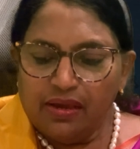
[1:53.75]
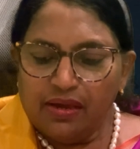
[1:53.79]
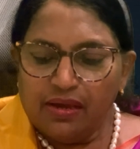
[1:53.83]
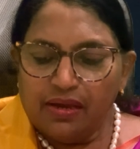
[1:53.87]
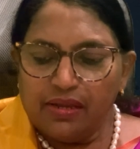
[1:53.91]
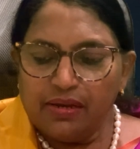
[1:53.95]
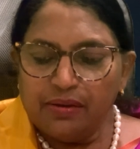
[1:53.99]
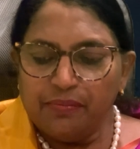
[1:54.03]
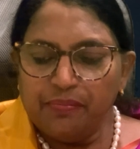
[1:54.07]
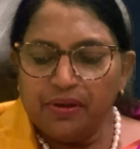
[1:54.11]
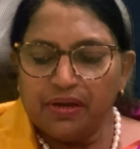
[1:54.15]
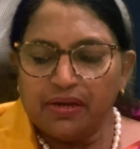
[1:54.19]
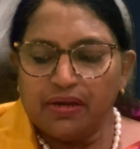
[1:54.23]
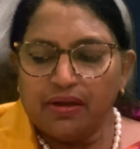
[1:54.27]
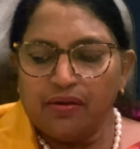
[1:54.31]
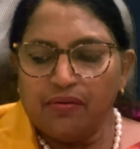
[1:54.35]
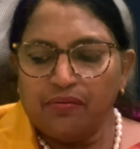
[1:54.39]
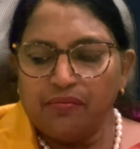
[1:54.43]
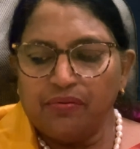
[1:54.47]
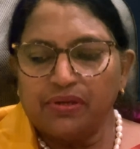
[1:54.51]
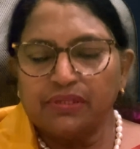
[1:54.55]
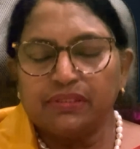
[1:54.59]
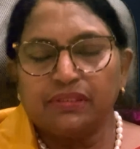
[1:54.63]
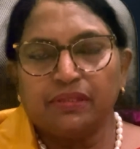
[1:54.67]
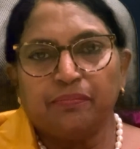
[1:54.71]
Rebecca
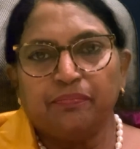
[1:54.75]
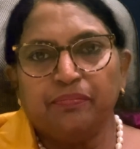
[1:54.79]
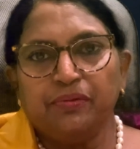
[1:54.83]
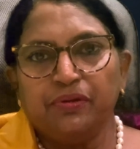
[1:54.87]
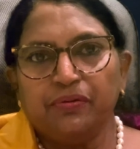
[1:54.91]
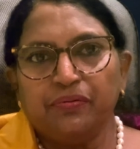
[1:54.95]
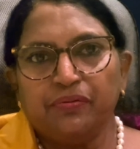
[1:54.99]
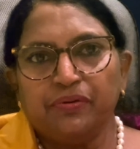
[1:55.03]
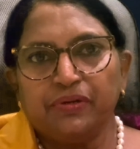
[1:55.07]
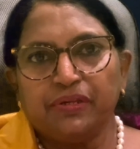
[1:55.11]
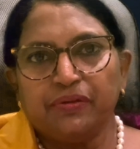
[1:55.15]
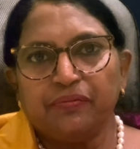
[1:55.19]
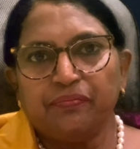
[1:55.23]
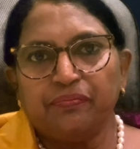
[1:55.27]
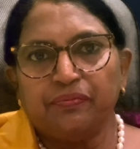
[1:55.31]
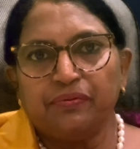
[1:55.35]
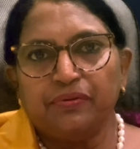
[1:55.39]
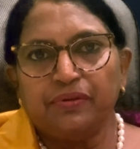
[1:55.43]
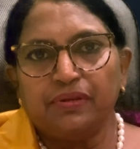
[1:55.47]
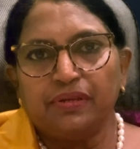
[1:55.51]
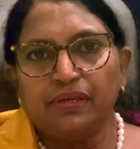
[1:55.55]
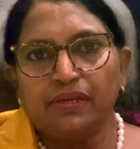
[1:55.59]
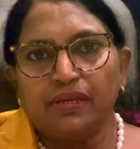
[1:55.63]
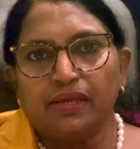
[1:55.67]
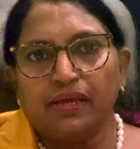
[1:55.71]
was the
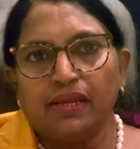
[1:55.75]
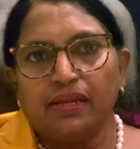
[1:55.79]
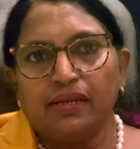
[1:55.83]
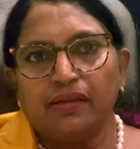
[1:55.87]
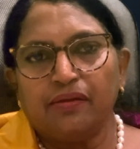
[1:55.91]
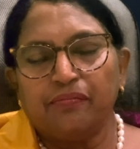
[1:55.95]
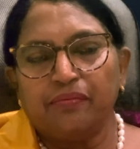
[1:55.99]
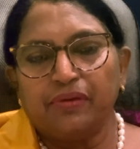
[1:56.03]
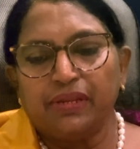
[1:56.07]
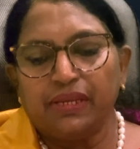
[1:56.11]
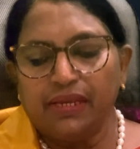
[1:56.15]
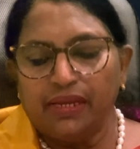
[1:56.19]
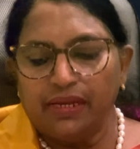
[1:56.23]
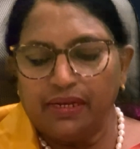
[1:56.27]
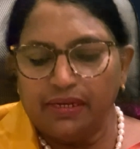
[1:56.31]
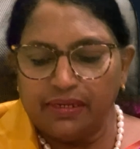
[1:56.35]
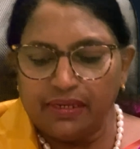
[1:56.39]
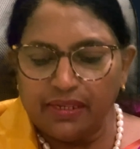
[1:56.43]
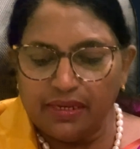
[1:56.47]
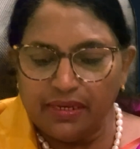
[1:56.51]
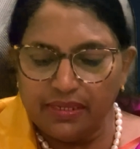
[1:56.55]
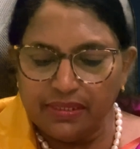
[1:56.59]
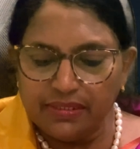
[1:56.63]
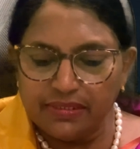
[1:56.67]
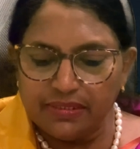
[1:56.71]
beautiful and a very
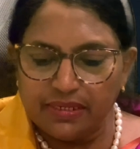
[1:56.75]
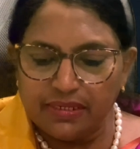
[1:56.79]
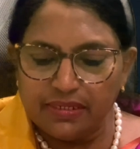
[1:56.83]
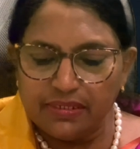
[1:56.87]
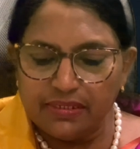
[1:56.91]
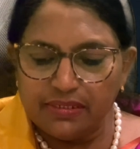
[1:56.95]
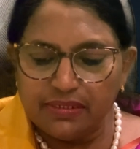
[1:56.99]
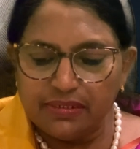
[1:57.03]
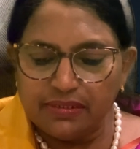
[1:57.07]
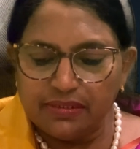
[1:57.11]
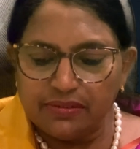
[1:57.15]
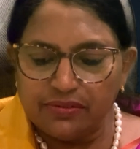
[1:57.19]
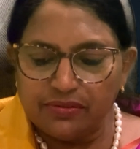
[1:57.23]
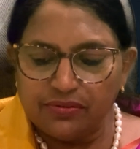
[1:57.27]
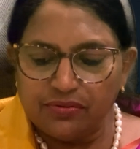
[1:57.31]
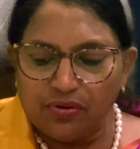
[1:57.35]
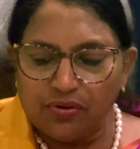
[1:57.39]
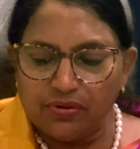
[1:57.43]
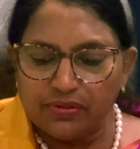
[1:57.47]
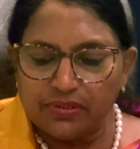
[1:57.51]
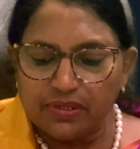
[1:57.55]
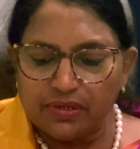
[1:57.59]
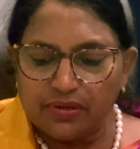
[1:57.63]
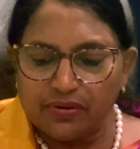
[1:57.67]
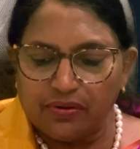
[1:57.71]
intelligent
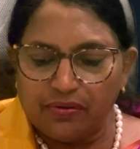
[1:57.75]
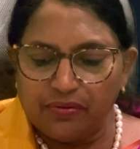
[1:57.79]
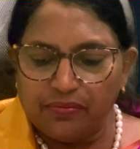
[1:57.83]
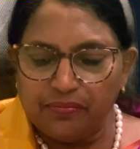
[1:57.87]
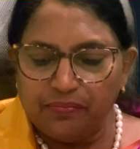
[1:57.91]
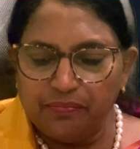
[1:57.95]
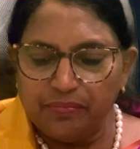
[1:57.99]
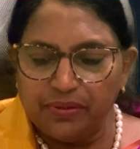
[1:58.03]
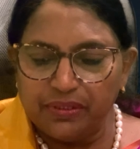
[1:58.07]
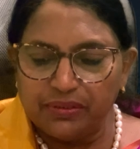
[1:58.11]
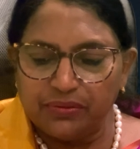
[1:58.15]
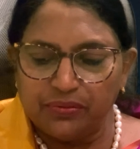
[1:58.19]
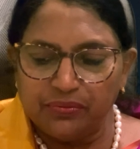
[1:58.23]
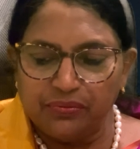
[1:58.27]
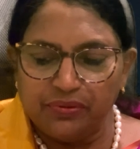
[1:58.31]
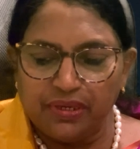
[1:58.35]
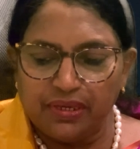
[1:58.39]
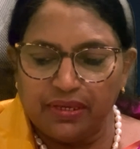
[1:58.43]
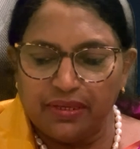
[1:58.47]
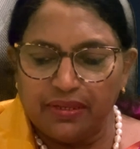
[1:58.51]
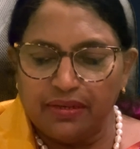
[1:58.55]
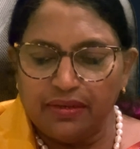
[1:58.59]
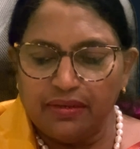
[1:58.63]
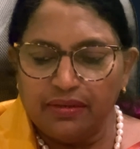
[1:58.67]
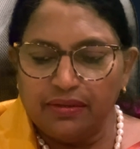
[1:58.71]
daughter of
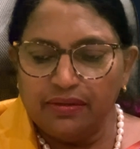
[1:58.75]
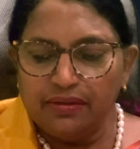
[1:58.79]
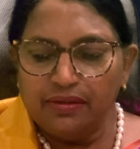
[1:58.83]
Bethuel,